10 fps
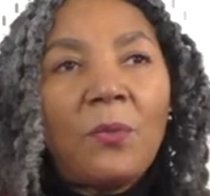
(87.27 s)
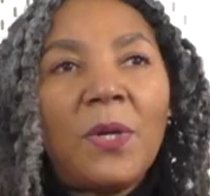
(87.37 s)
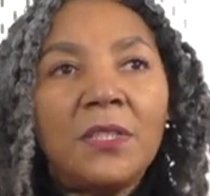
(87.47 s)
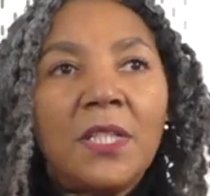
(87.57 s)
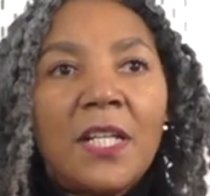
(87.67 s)

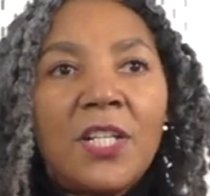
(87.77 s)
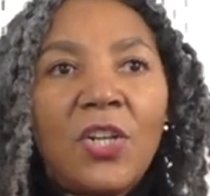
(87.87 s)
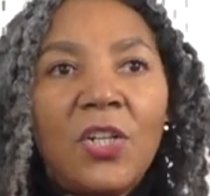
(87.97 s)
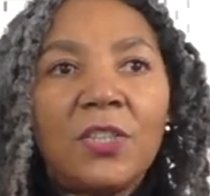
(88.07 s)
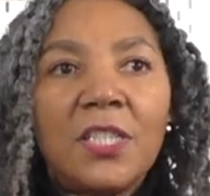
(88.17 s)
Well,
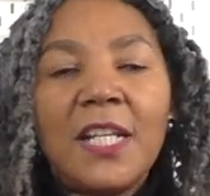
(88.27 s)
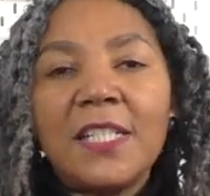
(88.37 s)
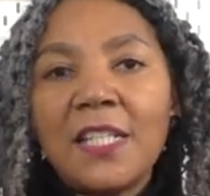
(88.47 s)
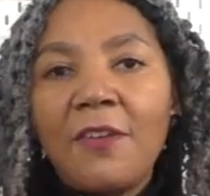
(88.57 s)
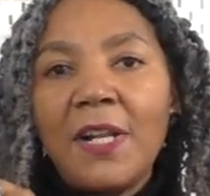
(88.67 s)
not
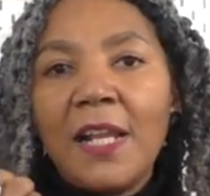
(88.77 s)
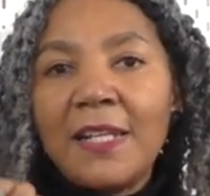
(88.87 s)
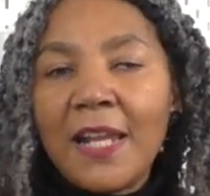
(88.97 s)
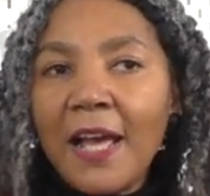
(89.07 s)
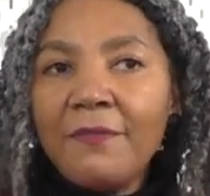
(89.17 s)
necessarily
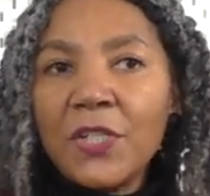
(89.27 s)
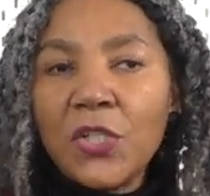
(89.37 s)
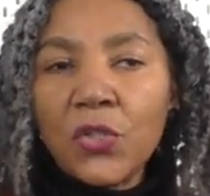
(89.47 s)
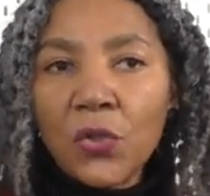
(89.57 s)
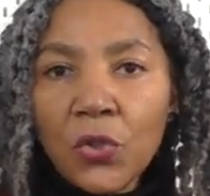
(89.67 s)
live as
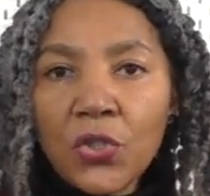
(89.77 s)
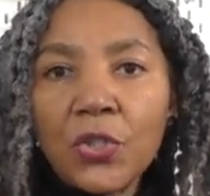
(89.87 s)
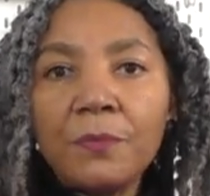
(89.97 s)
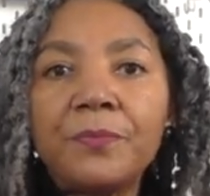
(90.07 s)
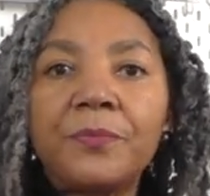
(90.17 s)

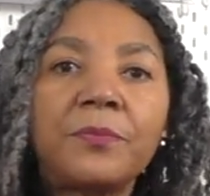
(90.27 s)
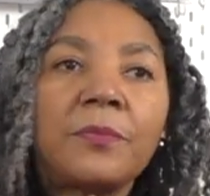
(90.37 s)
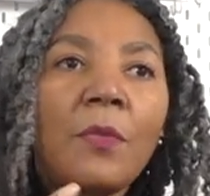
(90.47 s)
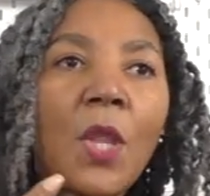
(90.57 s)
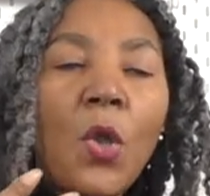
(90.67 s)
such,
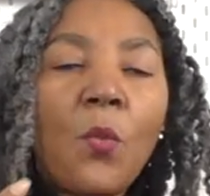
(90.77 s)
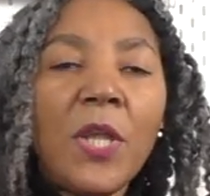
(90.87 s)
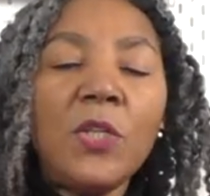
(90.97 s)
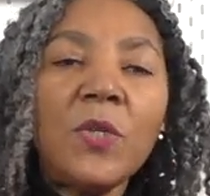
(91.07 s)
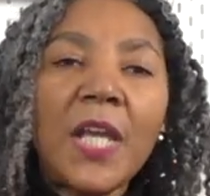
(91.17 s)
where
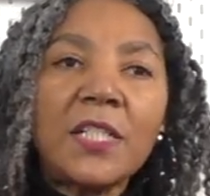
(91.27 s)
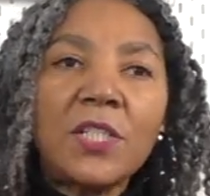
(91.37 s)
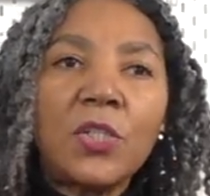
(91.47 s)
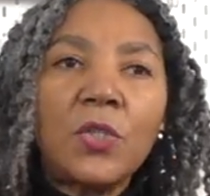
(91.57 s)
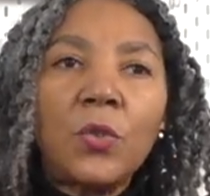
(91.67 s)
you get
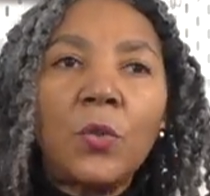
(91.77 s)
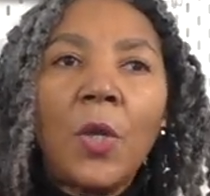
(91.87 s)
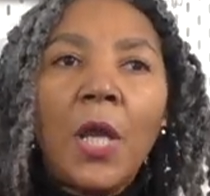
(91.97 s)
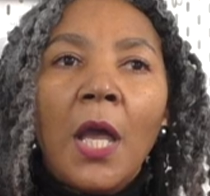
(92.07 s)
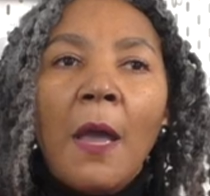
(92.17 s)
to
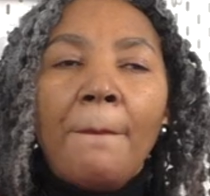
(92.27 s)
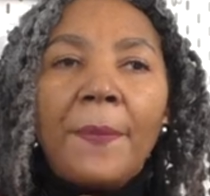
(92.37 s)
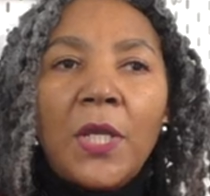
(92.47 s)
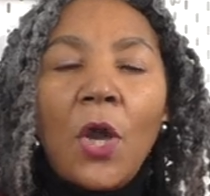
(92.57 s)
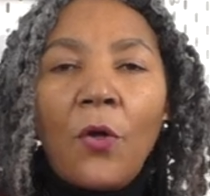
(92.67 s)

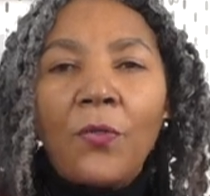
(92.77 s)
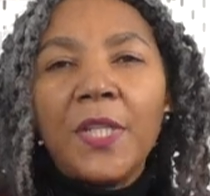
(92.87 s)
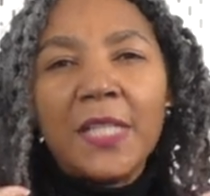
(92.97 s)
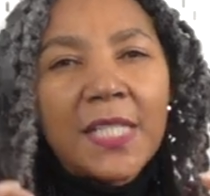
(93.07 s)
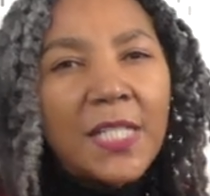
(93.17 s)
be on
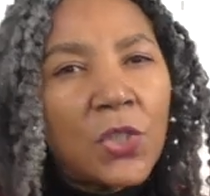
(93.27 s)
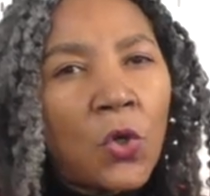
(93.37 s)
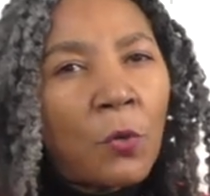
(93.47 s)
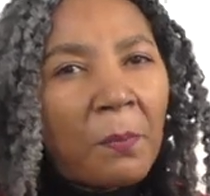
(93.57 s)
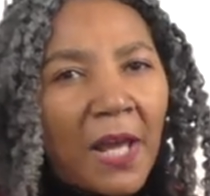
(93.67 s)
the
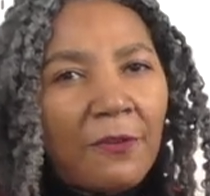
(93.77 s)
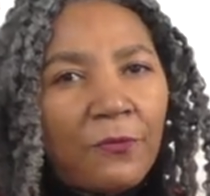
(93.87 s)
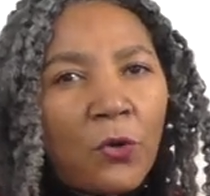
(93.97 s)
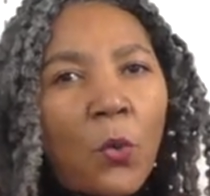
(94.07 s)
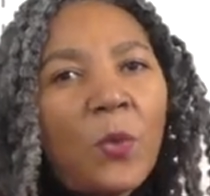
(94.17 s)
Discord
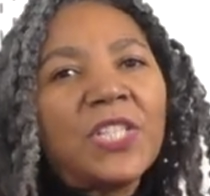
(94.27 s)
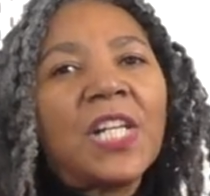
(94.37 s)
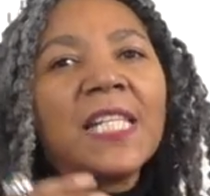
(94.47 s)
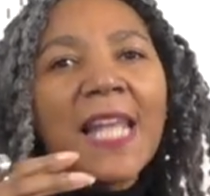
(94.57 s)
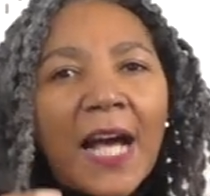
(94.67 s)
platform, which
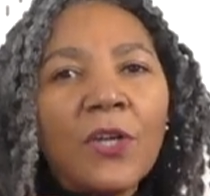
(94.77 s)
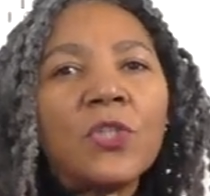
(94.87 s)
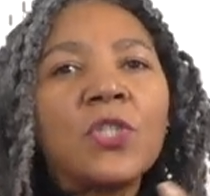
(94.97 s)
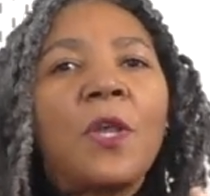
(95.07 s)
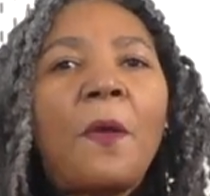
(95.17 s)

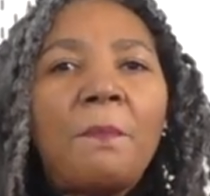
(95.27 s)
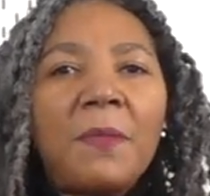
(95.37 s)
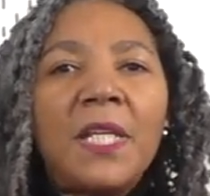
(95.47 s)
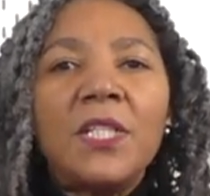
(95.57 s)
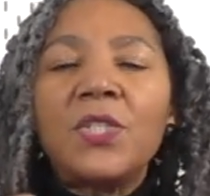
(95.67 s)
allows
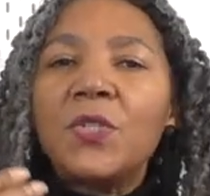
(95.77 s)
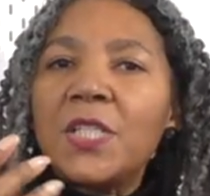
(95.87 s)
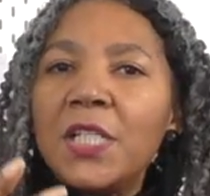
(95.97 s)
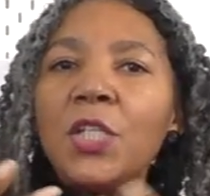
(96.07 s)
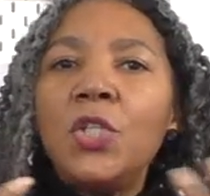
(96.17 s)
me to
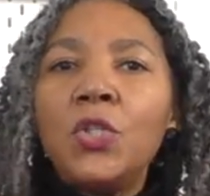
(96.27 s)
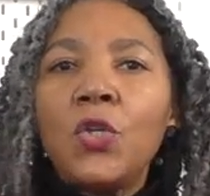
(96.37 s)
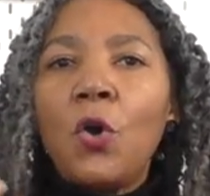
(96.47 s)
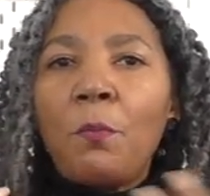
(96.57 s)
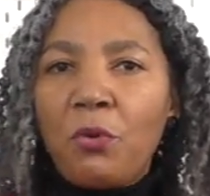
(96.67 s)
see
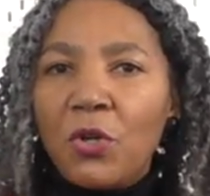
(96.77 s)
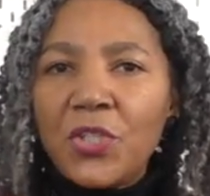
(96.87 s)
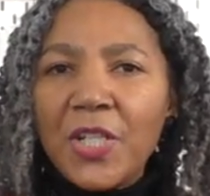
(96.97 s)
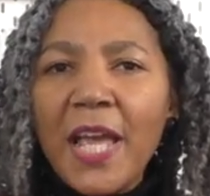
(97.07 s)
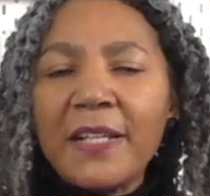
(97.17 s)
your
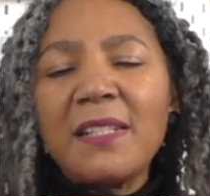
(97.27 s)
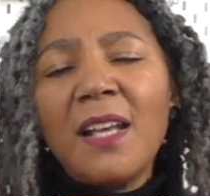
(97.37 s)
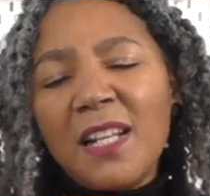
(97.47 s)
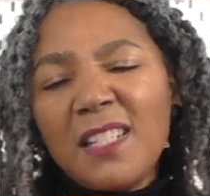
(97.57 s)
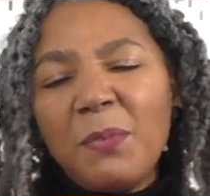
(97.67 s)
projects.
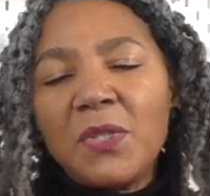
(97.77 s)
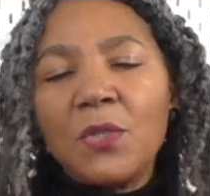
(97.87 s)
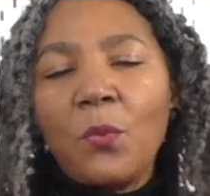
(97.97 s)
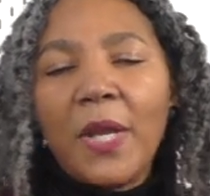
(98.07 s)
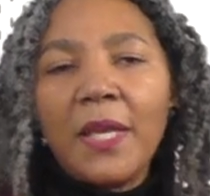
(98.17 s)
I suppose in
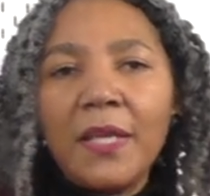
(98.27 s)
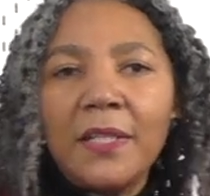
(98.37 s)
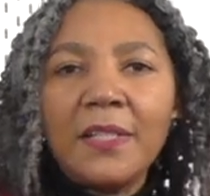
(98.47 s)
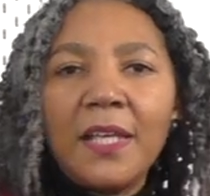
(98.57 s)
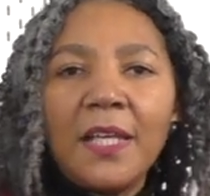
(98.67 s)
a way
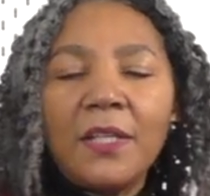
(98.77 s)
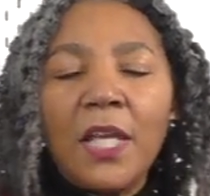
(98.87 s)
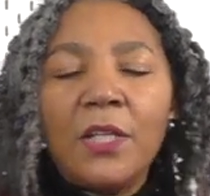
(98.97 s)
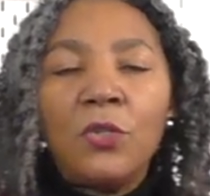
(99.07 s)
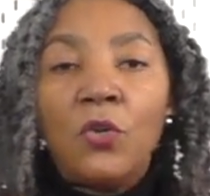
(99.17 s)

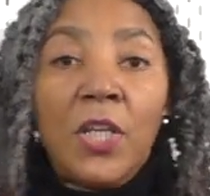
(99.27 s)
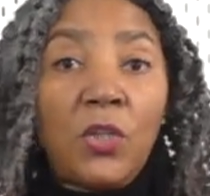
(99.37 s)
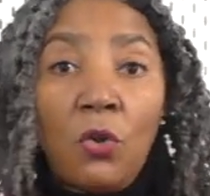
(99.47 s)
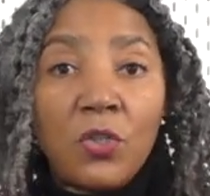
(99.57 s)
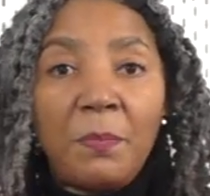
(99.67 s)
it
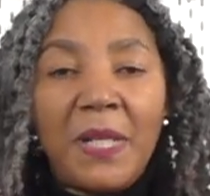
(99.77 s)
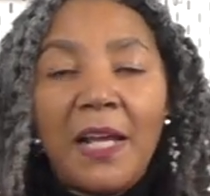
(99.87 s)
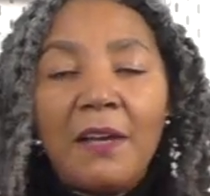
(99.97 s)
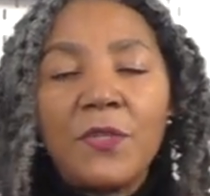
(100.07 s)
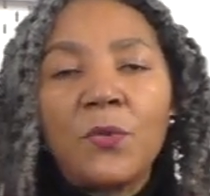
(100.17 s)
could also be
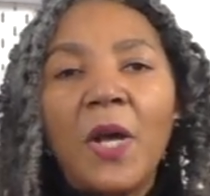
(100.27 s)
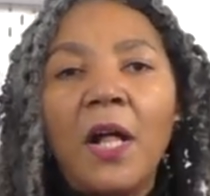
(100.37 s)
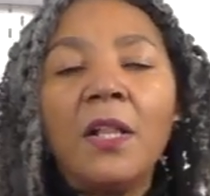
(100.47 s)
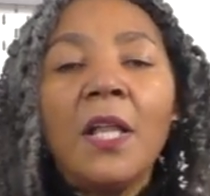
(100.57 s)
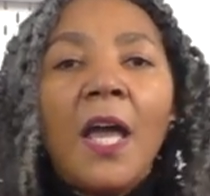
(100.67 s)
live as
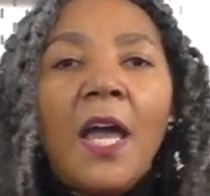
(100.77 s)
well.